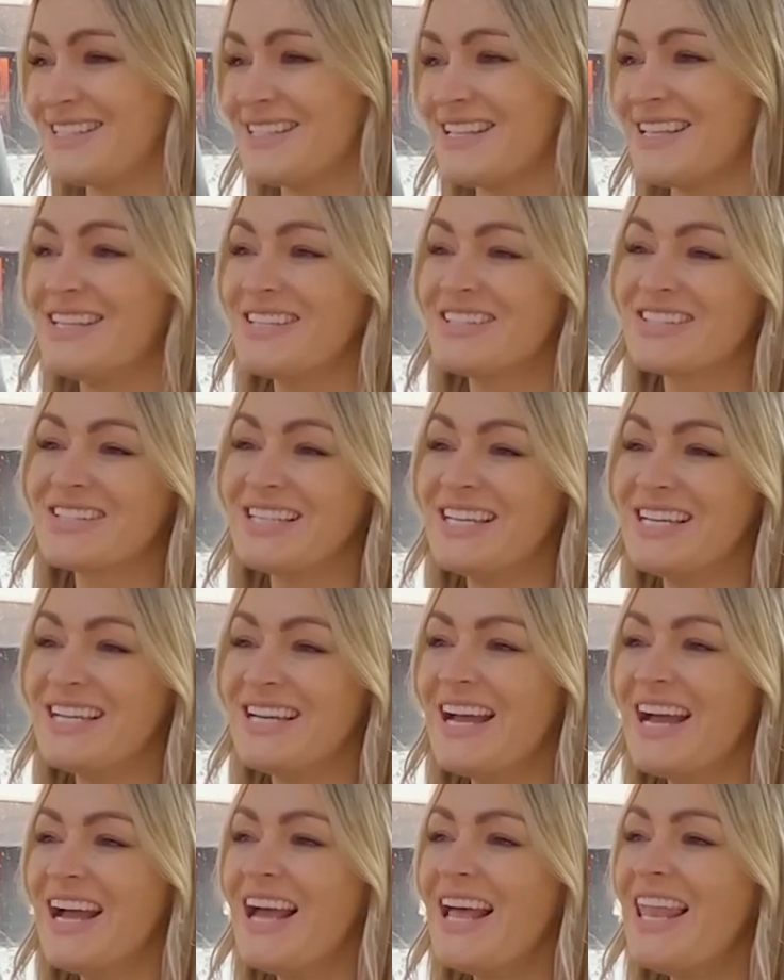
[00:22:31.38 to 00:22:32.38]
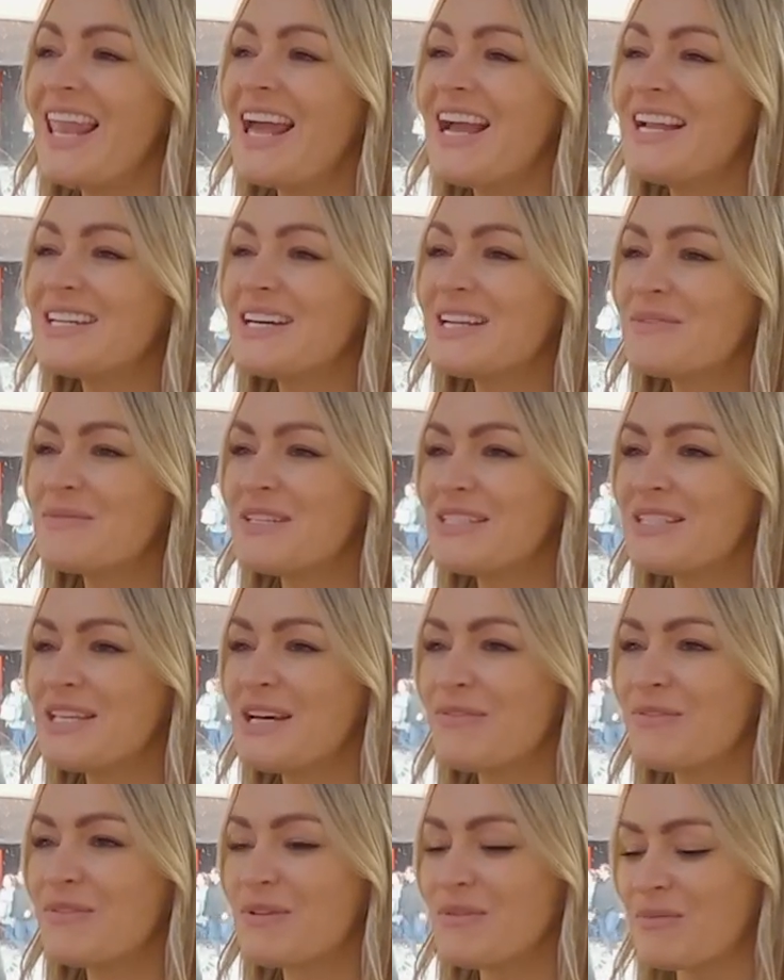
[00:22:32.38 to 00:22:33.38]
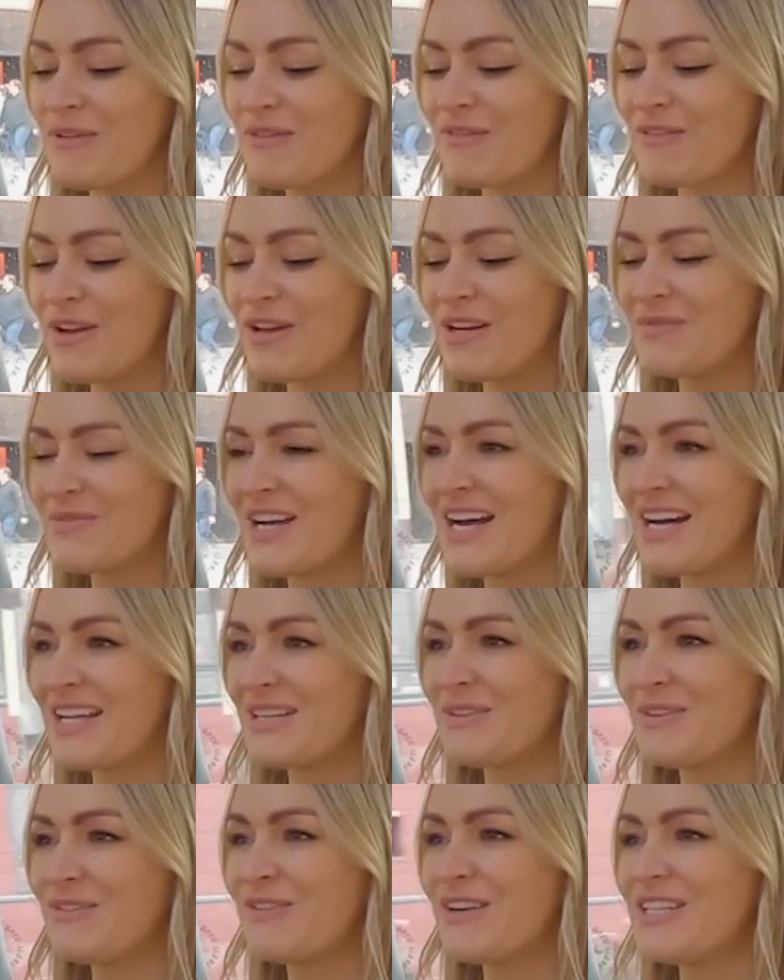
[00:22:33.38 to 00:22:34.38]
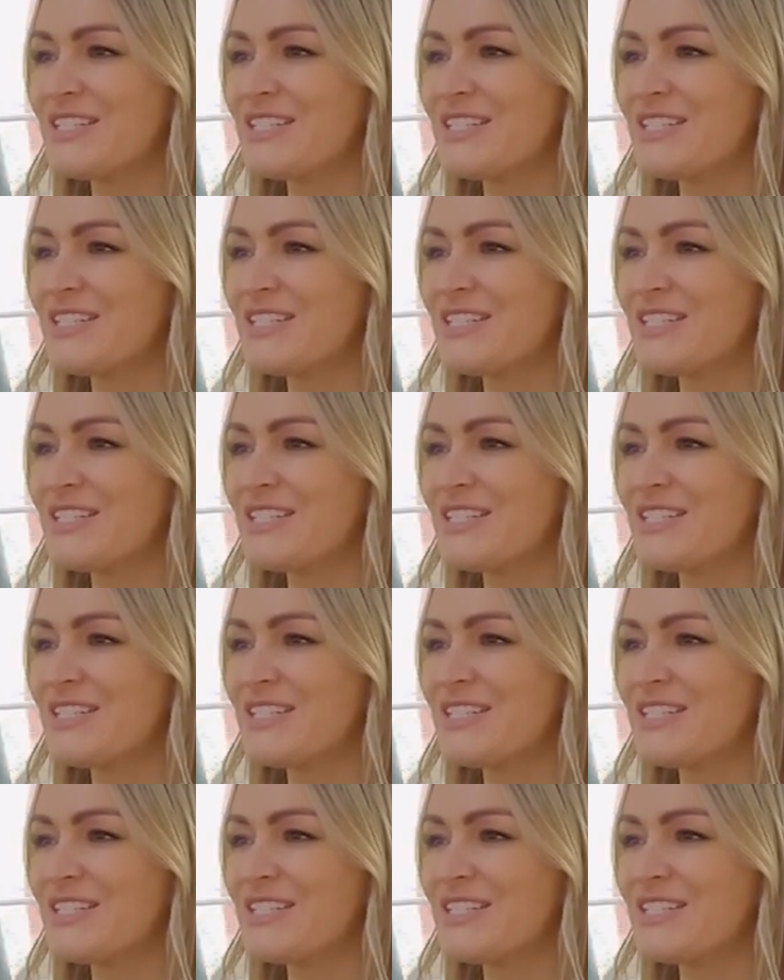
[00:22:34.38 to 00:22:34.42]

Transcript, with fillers: it's literally lay down on my sofa with my phone in my hand and my